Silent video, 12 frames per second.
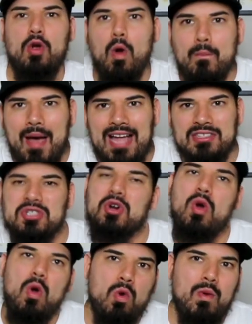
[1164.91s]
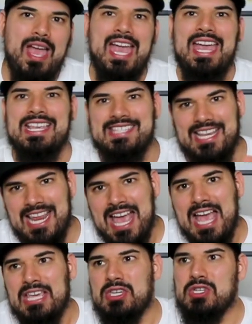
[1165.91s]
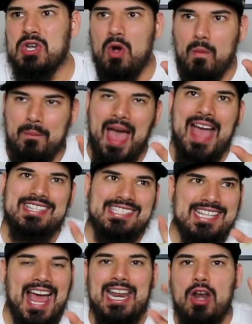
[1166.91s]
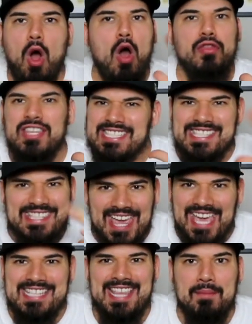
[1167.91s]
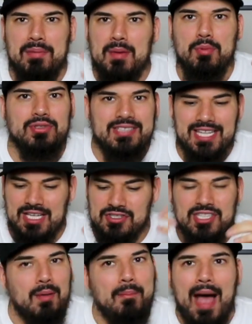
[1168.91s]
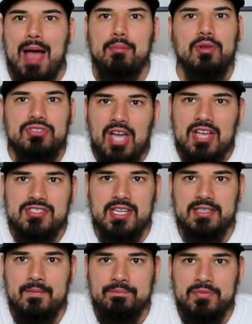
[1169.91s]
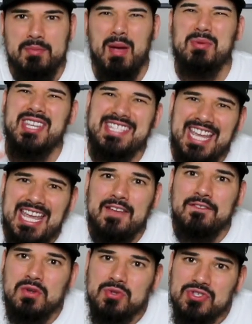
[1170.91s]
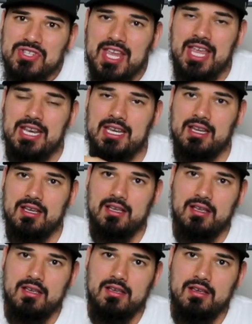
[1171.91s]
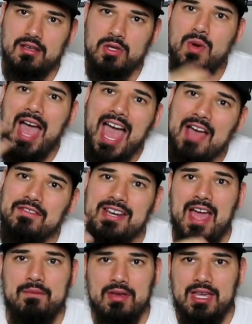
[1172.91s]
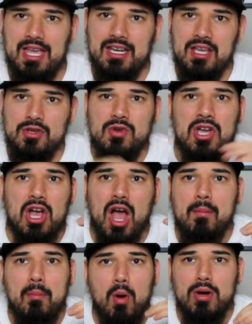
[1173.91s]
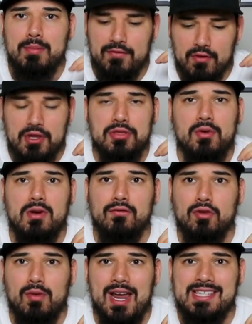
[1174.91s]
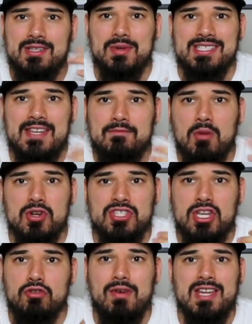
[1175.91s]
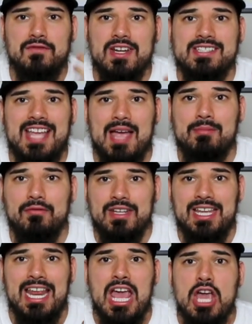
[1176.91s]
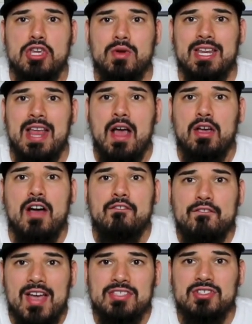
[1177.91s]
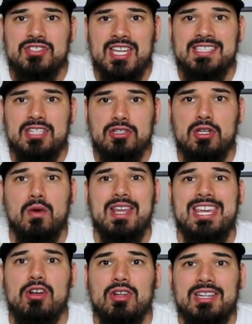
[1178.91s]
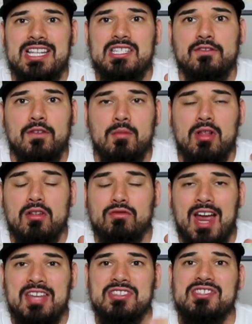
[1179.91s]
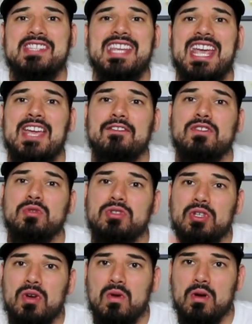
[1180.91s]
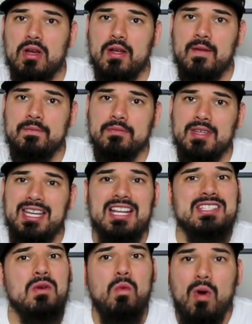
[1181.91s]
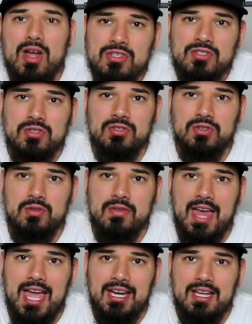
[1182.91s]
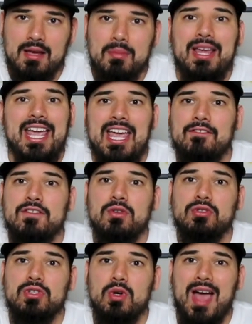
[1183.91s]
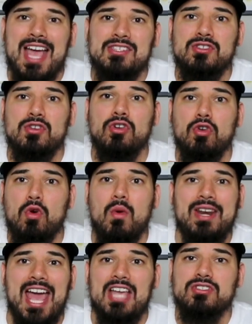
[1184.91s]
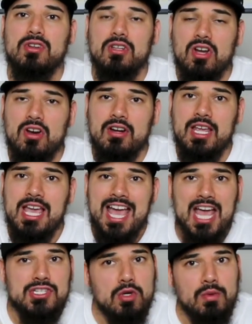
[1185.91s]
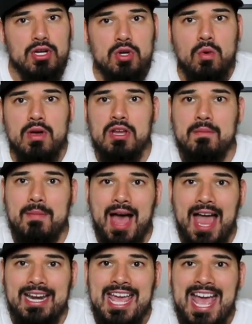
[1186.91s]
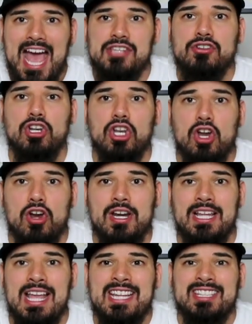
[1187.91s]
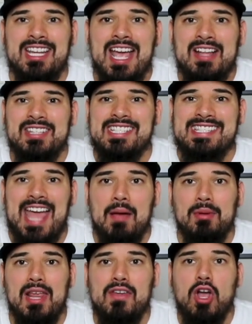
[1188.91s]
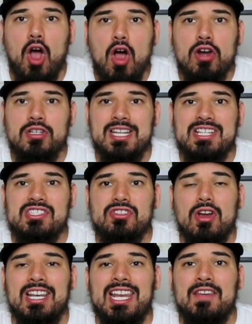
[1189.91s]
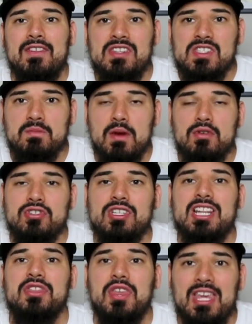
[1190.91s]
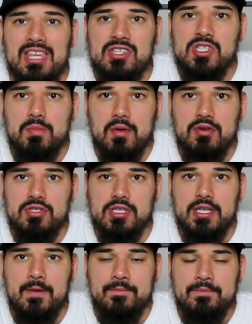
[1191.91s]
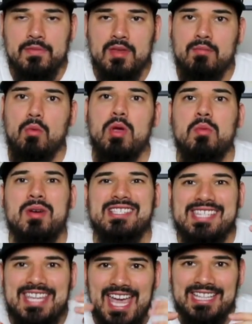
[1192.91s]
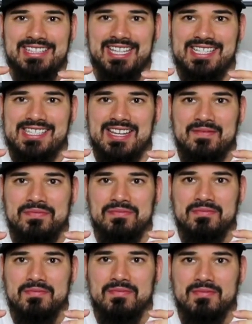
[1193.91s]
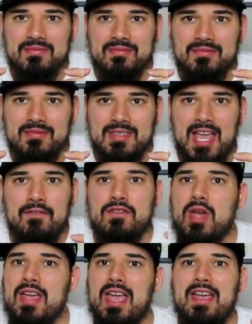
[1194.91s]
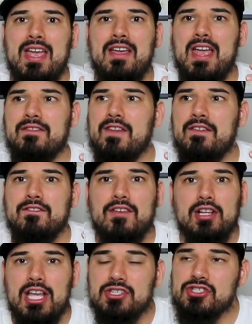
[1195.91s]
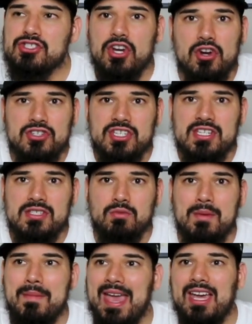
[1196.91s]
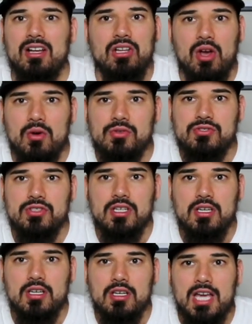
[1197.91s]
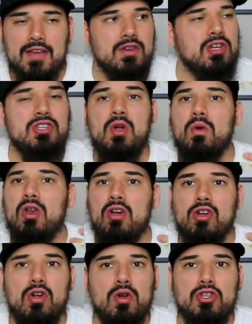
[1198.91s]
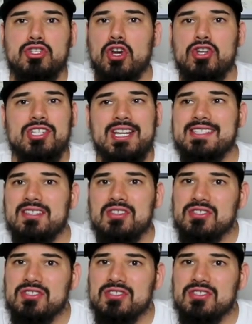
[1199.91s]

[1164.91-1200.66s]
to go back to your old ways and, you know, backslide and all these things that people teach that the Bible doesn't. The Bible says if you sin, you have an advocate. You can come boldly before the throne of grace to receive mercy and grace for your time of need. You can confess your sins to the Lord and He'll cleanse you from all unrighteousness if you do. He doesn't want you to do that, but if you do, as you're growing, as you're learning, as you're renewing your mind, as you're learning to stop living carnally and start living spiritually, thinking spiritually. But we must get this. If churches remain closed, if you can no longer go to church, listen to